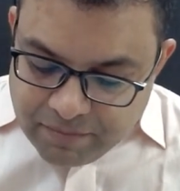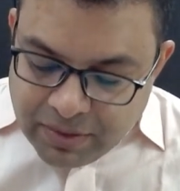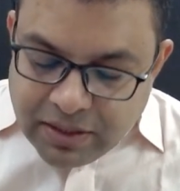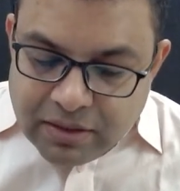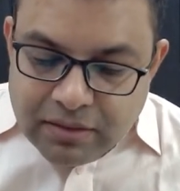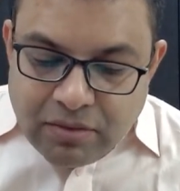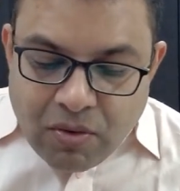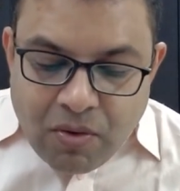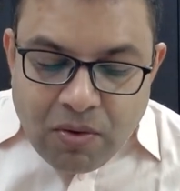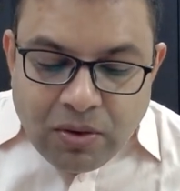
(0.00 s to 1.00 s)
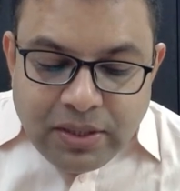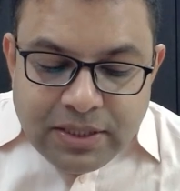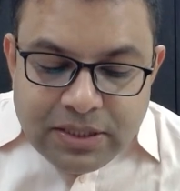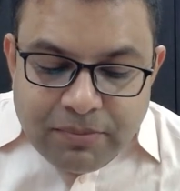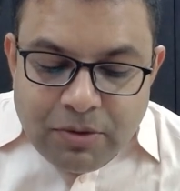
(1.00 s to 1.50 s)
But all
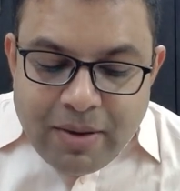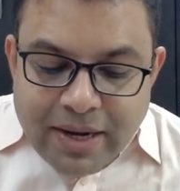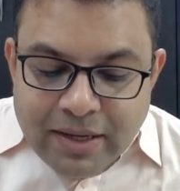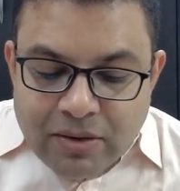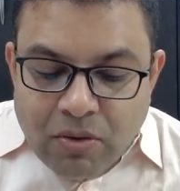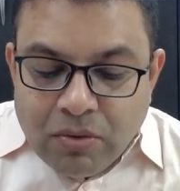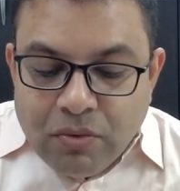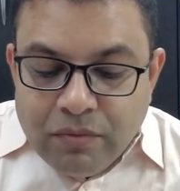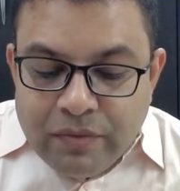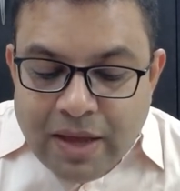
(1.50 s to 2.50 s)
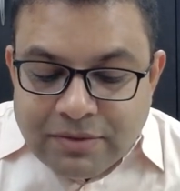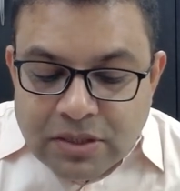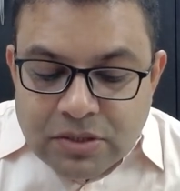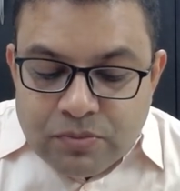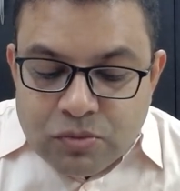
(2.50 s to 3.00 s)
these diplomatic, or we have
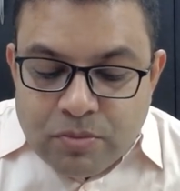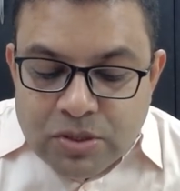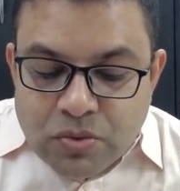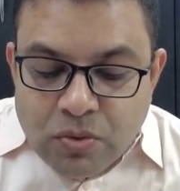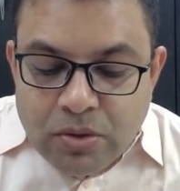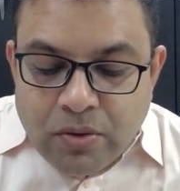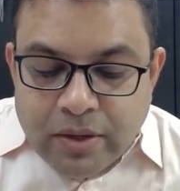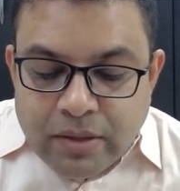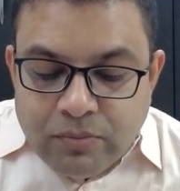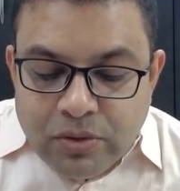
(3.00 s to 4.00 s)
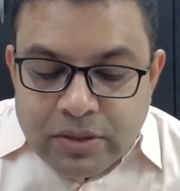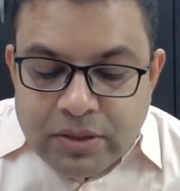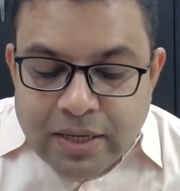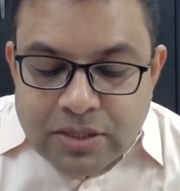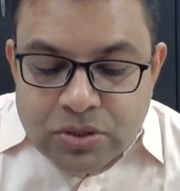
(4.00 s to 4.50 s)
so much gold coin and bullion
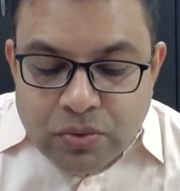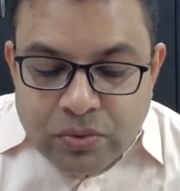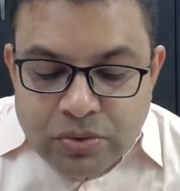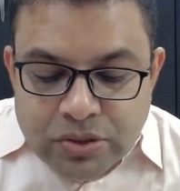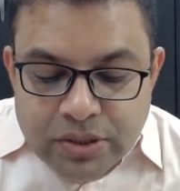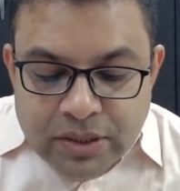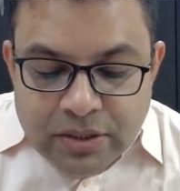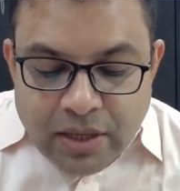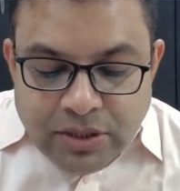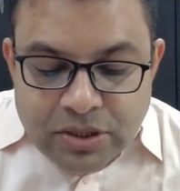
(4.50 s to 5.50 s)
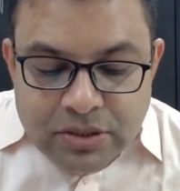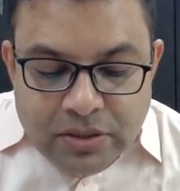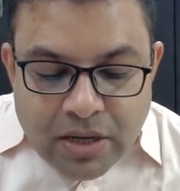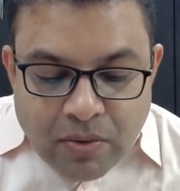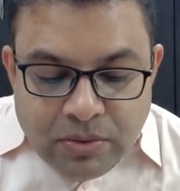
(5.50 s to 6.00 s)
that is stored in dungeons
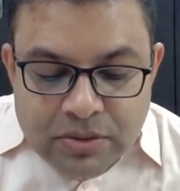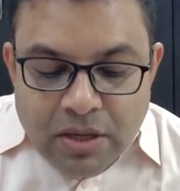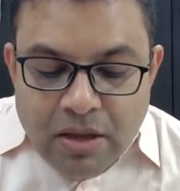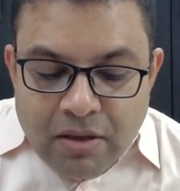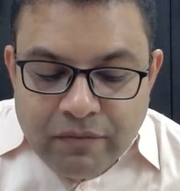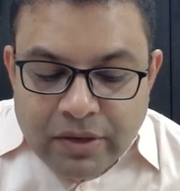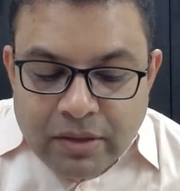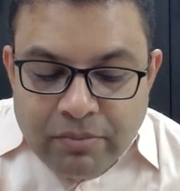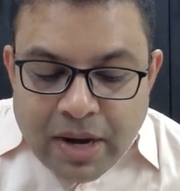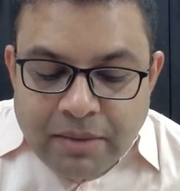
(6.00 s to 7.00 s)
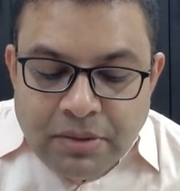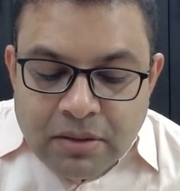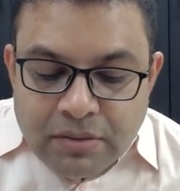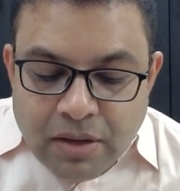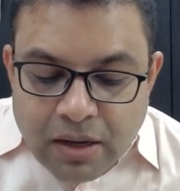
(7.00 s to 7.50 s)
and towers, we can bribe
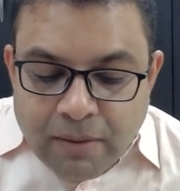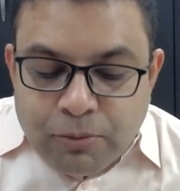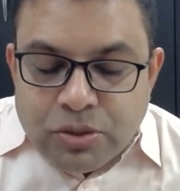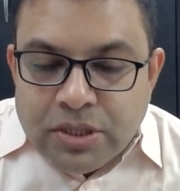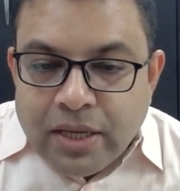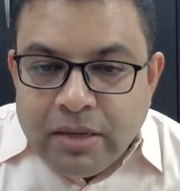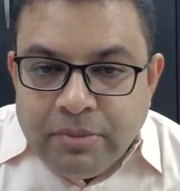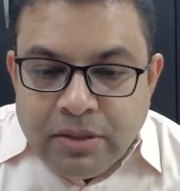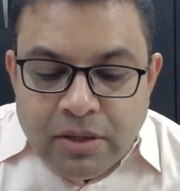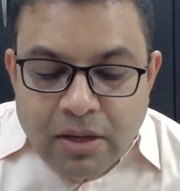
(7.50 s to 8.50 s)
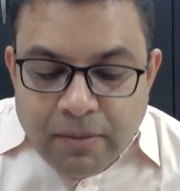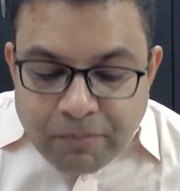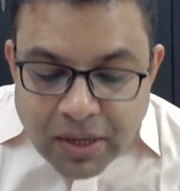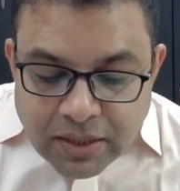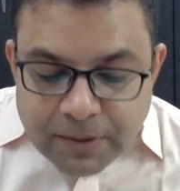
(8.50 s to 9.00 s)
the approaching enemy.
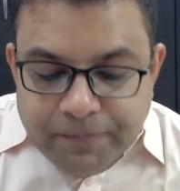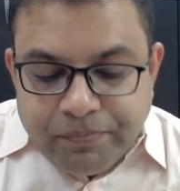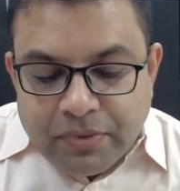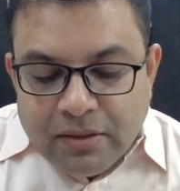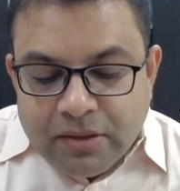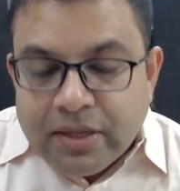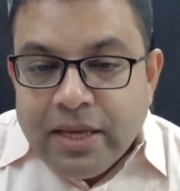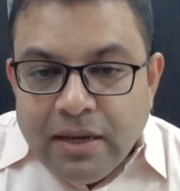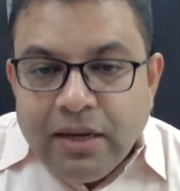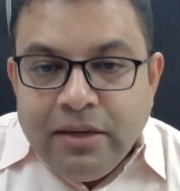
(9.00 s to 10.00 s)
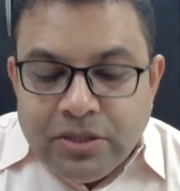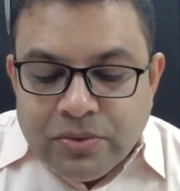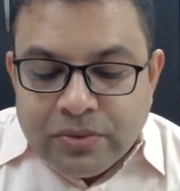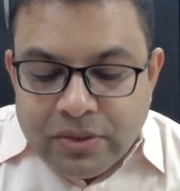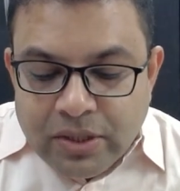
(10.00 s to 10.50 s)
But the king
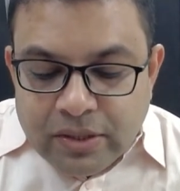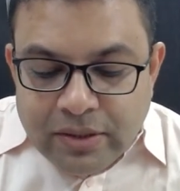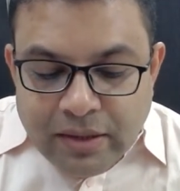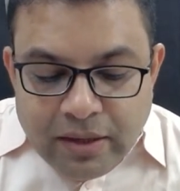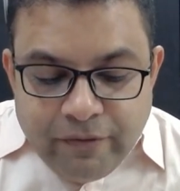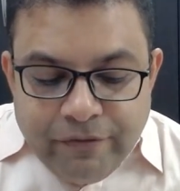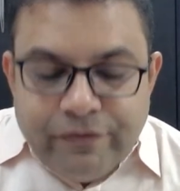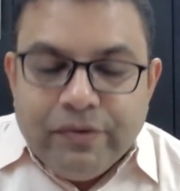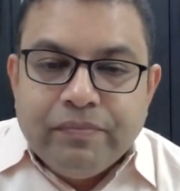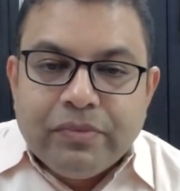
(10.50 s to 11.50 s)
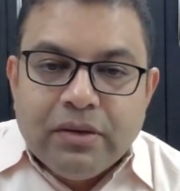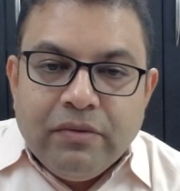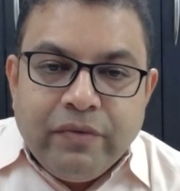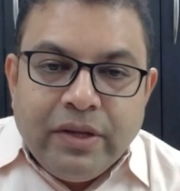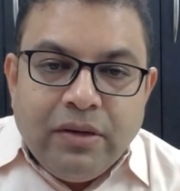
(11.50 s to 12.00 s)
understood that
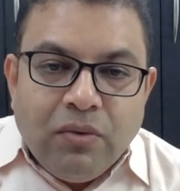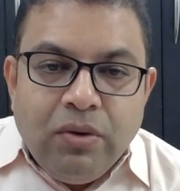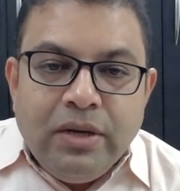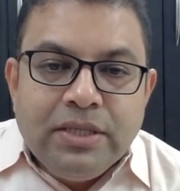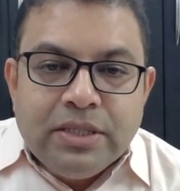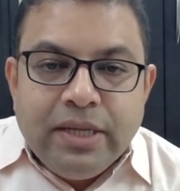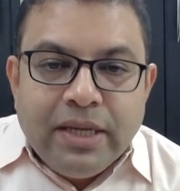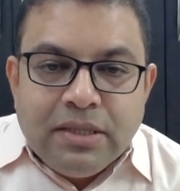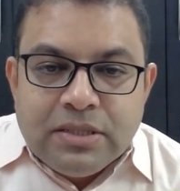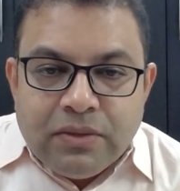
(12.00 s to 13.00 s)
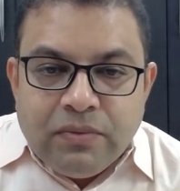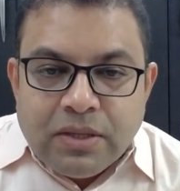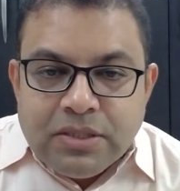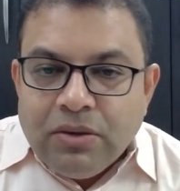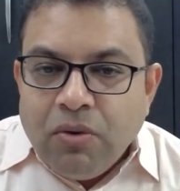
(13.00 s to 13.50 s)
when old age and death is
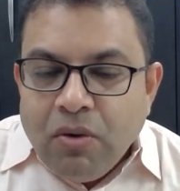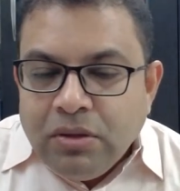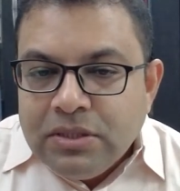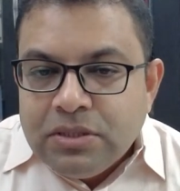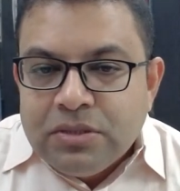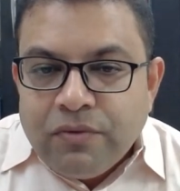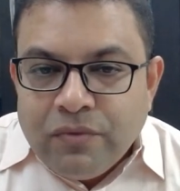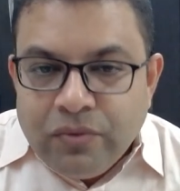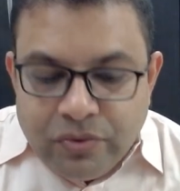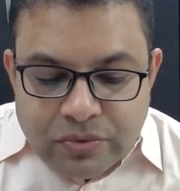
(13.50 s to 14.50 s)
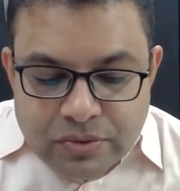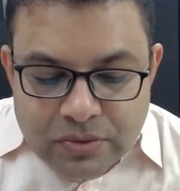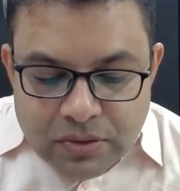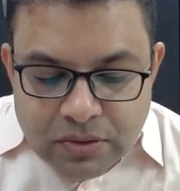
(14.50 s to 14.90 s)
advancing, all this is of no use.